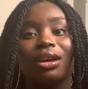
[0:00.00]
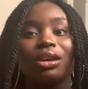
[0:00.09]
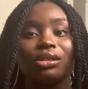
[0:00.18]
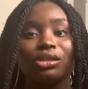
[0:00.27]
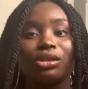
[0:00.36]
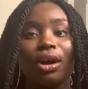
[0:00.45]

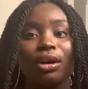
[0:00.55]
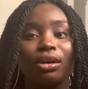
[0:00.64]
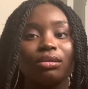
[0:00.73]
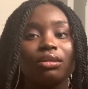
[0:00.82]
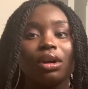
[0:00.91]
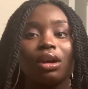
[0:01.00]

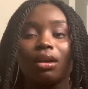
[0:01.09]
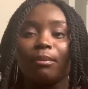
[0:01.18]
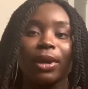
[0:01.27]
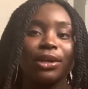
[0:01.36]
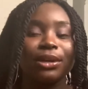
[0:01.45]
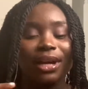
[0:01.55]
So
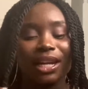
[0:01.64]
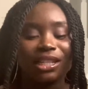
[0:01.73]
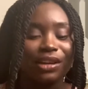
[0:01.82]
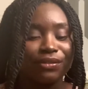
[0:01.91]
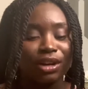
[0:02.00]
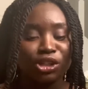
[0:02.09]
when you look at the
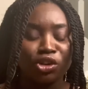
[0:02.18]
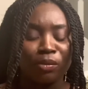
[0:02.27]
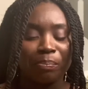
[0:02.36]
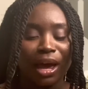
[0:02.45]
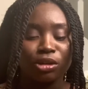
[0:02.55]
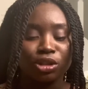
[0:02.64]
definition of
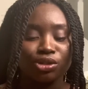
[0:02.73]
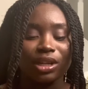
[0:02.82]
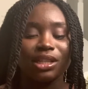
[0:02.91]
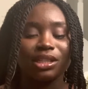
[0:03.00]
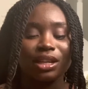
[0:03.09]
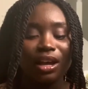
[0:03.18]

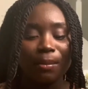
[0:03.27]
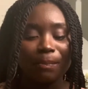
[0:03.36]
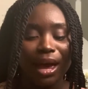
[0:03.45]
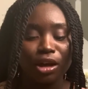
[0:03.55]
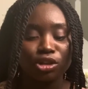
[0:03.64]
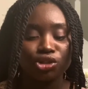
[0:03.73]
boundaries,
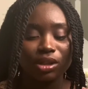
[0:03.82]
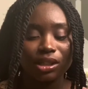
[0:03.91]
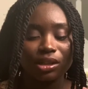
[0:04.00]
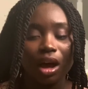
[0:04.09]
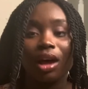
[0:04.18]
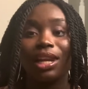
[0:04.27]
boundaries
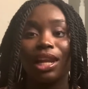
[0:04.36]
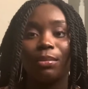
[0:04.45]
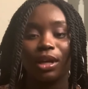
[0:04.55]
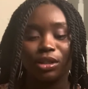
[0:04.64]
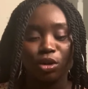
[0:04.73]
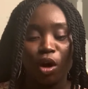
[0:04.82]
are
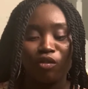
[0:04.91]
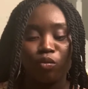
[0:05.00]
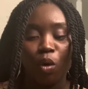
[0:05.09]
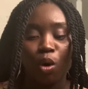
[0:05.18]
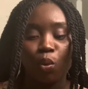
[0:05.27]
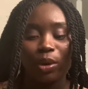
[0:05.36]
limits of
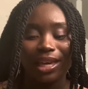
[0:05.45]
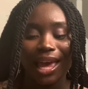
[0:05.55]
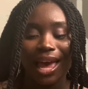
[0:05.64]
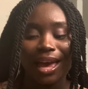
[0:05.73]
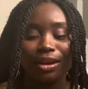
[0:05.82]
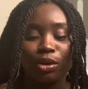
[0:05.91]
what we
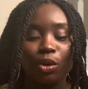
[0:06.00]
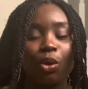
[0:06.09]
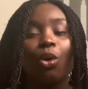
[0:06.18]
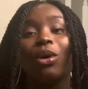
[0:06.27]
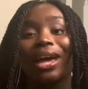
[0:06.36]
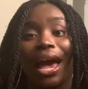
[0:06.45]
can
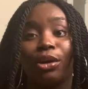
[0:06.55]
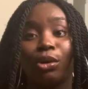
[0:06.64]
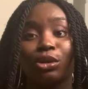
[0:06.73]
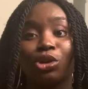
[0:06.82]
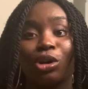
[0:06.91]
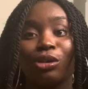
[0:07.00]
or cannot
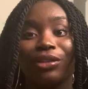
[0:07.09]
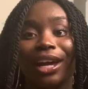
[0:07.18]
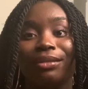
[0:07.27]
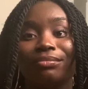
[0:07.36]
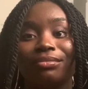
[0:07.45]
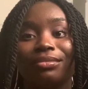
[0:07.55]
tolerate.
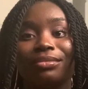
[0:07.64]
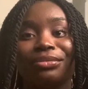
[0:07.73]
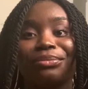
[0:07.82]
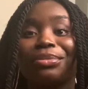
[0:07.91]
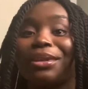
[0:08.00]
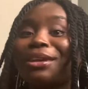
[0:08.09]

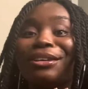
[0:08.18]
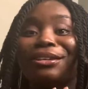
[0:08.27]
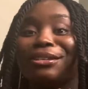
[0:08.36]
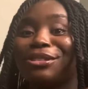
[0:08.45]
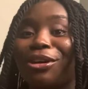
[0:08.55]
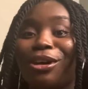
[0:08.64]

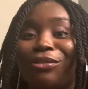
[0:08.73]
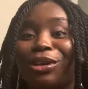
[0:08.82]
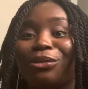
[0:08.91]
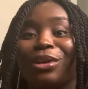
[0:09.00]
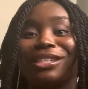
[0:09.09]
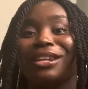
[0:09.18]
Sorry for the
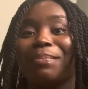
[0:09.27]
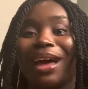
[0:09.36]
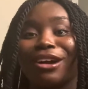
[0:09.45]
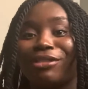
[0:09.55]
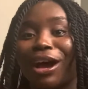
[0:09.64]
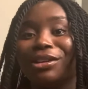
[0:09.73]
noise in the
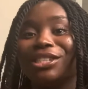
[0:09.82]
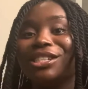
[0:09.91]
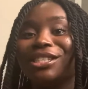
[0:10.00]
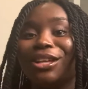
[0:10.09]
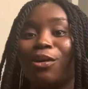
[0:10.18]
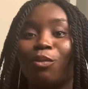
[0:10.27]
background, it's just
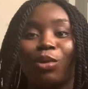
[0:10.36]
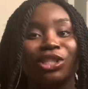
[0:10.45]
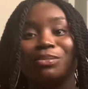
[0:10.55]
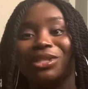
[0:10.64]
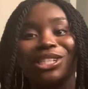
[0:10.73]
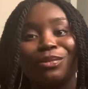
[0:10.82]
the washing
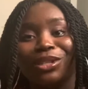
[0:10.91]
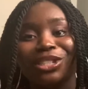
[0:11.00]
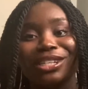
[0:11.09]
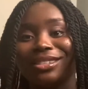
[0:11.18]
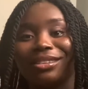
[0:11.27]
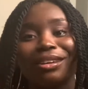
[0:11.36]
machine which
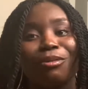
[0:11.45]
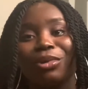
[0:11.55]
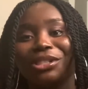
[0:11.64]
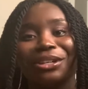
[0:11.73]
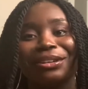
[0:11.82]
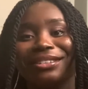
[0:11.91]
is
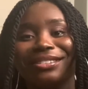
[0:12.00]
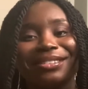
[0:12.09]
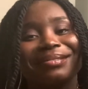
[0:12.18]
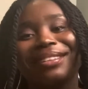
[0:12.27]
washing clothes,